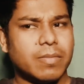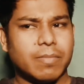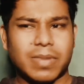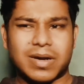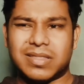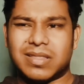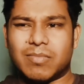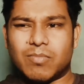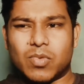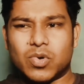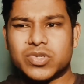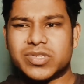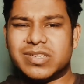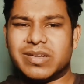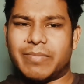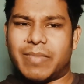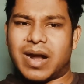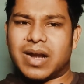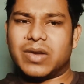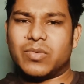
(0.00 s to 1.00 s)
But the most
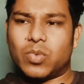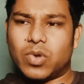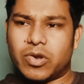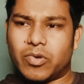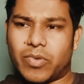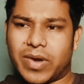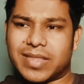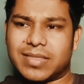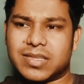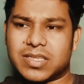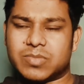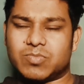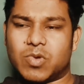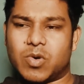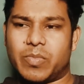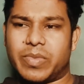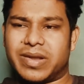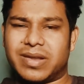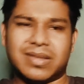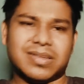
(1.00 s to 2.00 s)
demandable right this
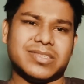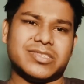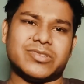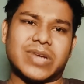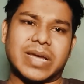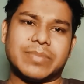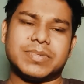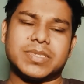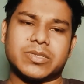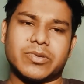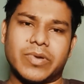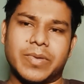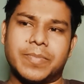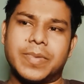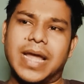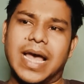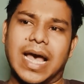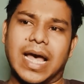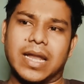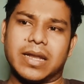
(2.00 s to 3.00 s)
moment is
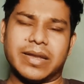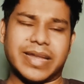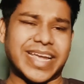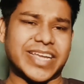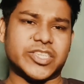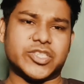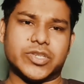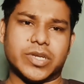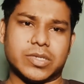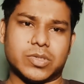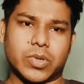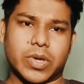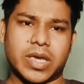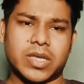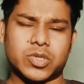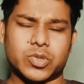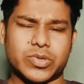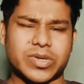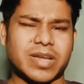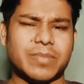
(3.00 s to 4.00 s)
TypeScript and Next.js,
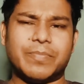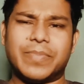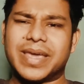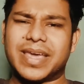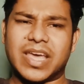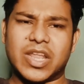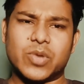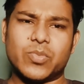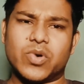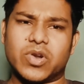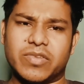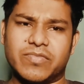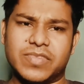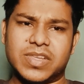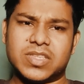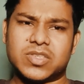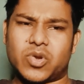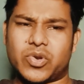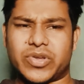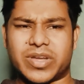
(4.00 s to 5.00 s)
okay? So you can pick any one of
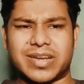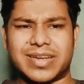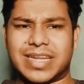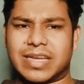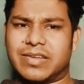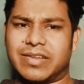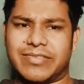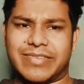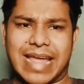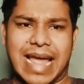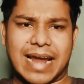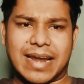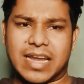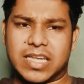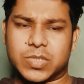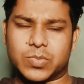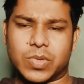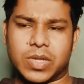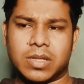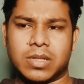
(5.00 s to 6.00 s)
these, or you can take React
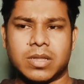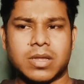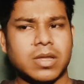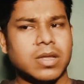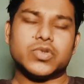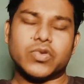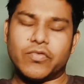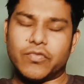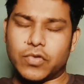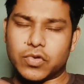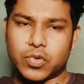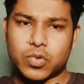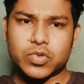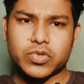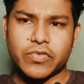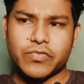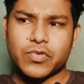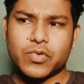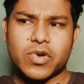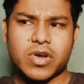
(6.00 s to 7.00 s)
as well. So for
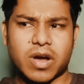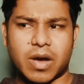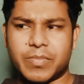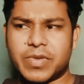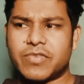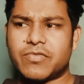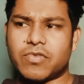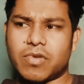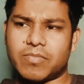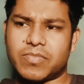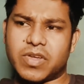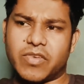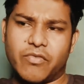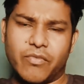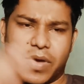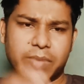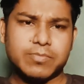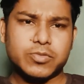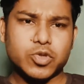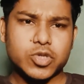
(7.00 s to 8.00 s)
those of you coming from the
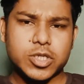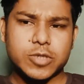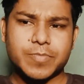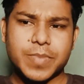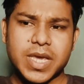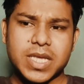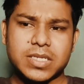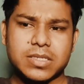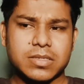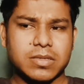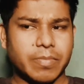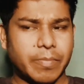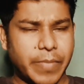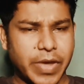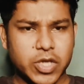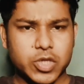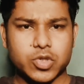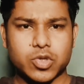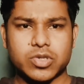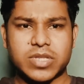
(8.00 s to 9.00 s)
Web2 space,
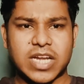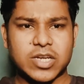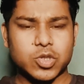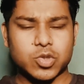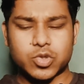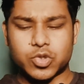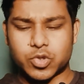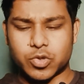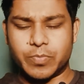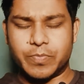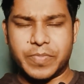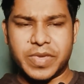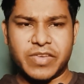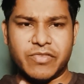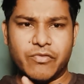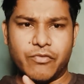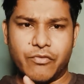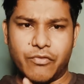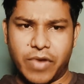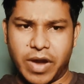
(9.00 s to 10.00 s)
make sure that you should
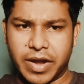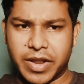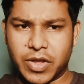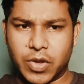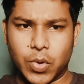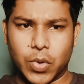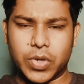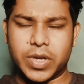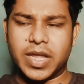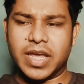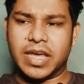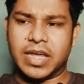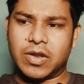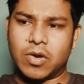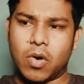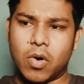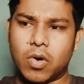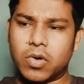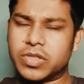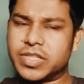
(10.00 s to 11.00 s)
be very good
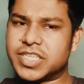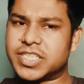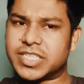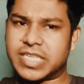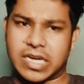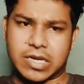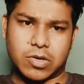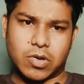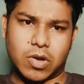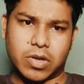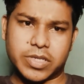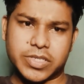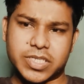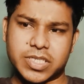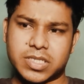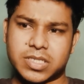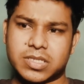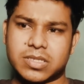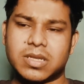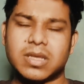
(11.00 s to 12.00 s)
in all these
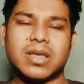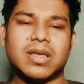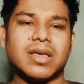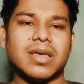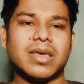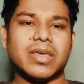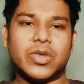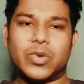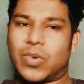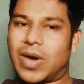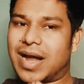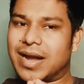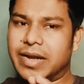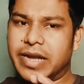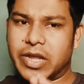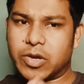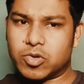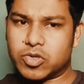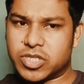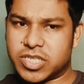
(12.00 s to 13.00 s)
technologies. You
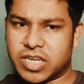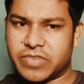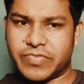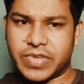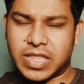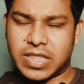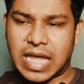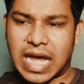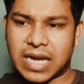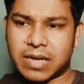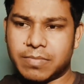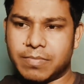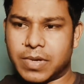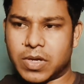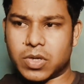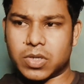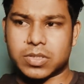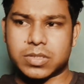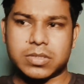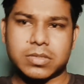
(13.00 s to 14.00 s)
can't negotiate with that,
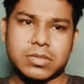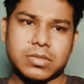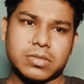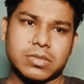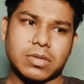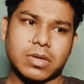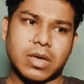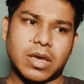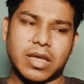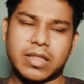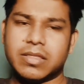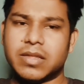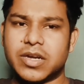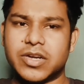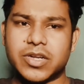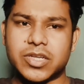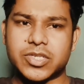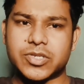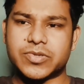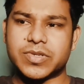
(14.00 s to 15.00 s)
because in the
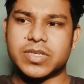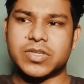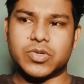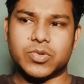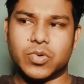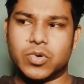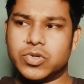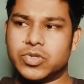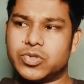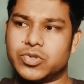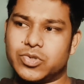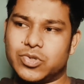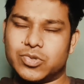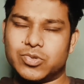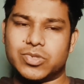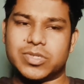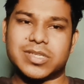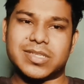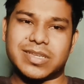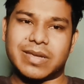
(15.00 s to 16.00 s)
industry, you're going to
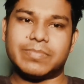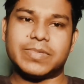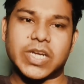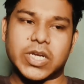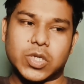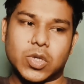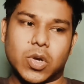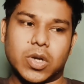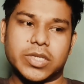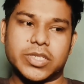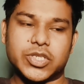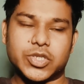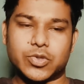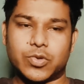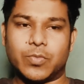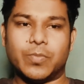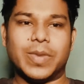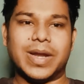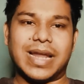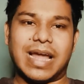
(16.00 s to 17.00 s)
use the same technology
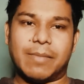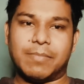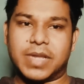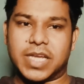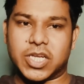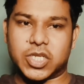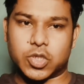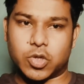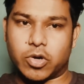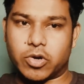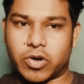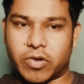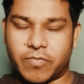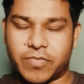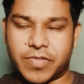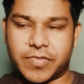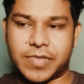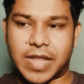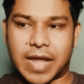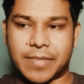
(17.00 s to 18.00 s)
to build application on
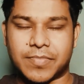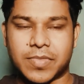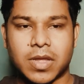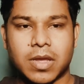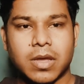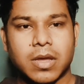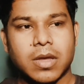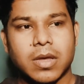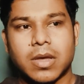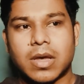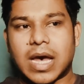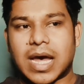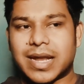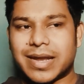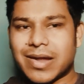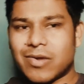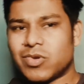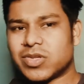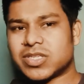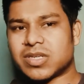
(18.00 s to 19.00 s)
top of that.
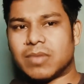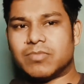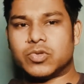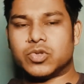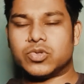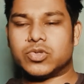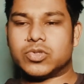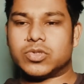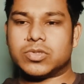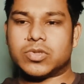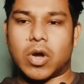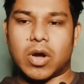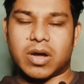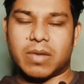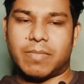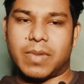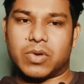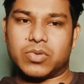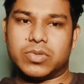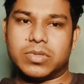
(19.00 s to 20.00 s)
And now let's come to
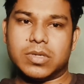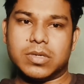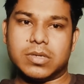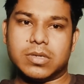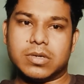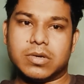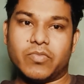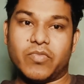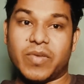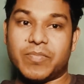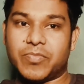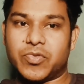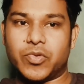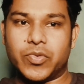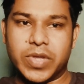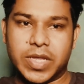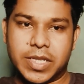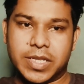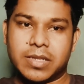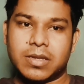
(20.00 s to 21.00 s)
talk about the
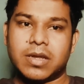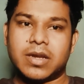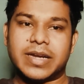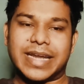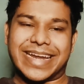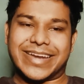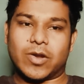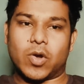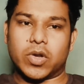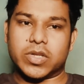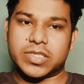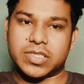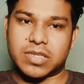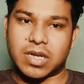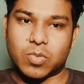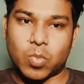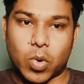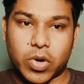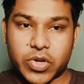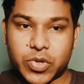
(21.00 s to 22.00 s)
Web3 technology,
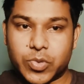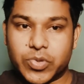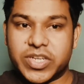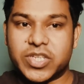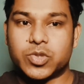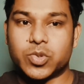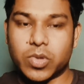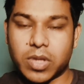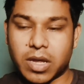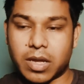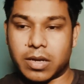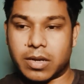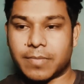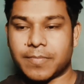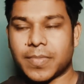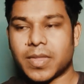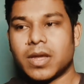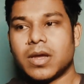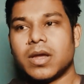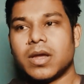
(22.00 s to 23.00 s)
that what do you need to learn.
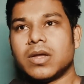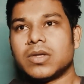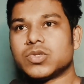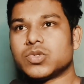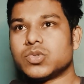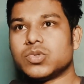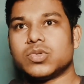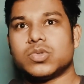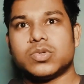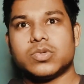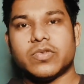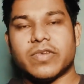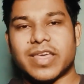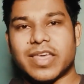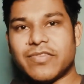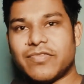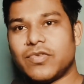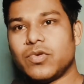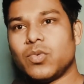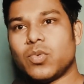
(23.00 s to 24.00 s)

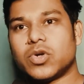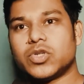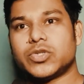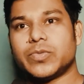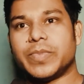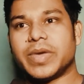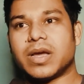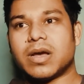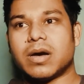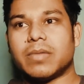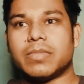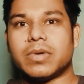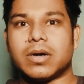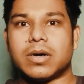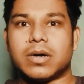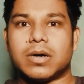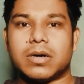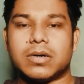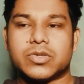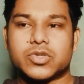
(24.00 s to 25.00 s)
So if you want to become
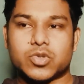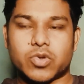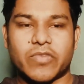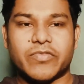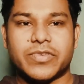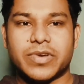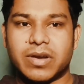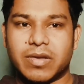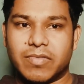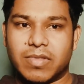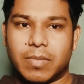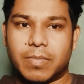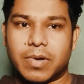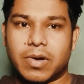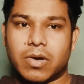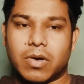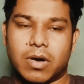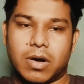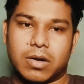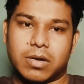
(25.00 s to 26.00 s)
a software
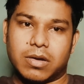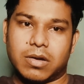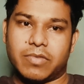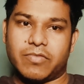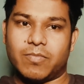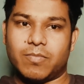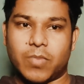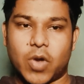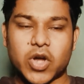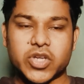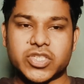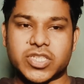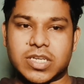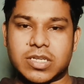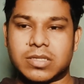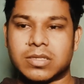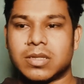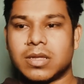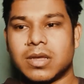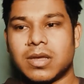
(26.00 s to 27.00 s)
developer on a
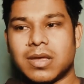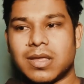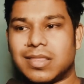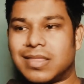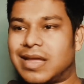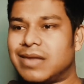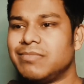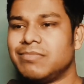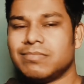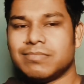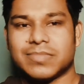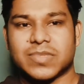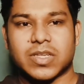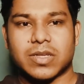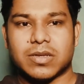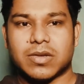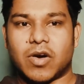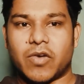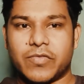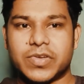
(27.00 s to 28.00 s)
blockchain, then
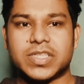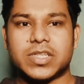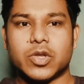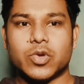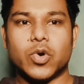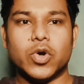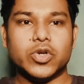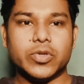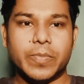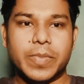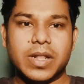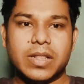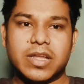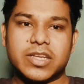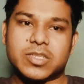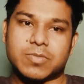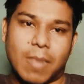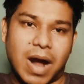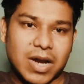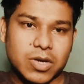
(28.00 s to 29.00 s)
obviously you're going to
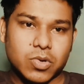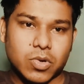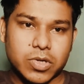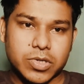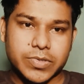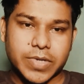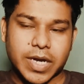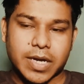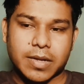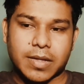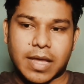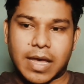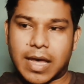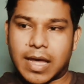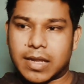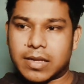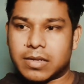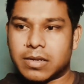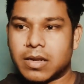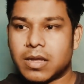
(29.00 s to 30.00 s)
build a smart contract.
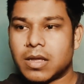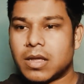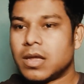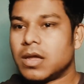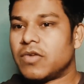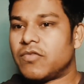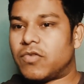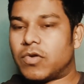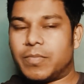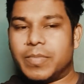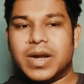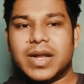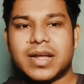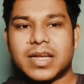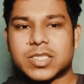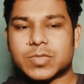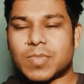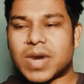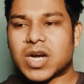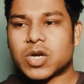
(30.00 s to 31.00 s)
And for
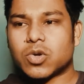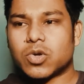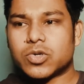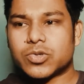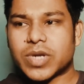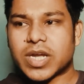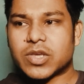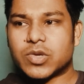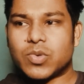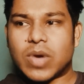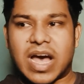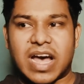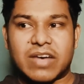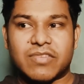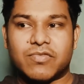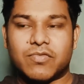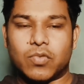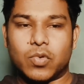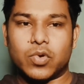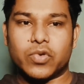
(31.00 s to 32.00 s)
building a smart contract, you
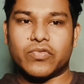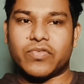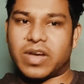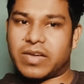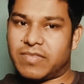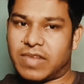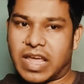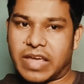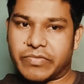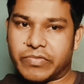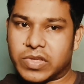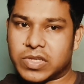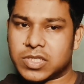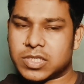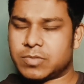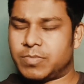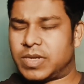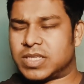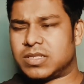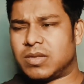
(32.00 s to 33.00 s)
have 4 to 5
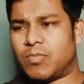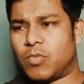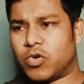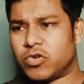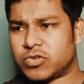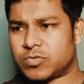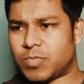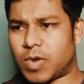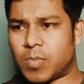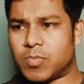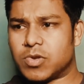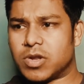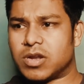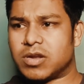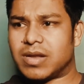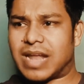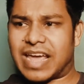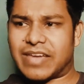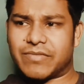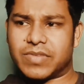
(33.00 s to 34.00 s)
languages, but the most
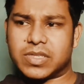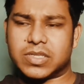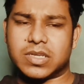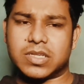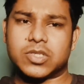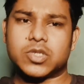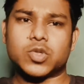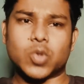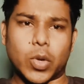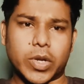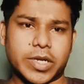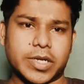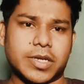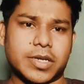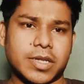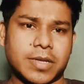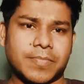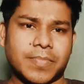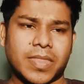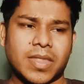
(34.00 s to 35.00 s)
popular language is
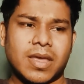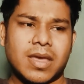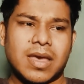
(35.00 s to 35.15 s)
Solidity.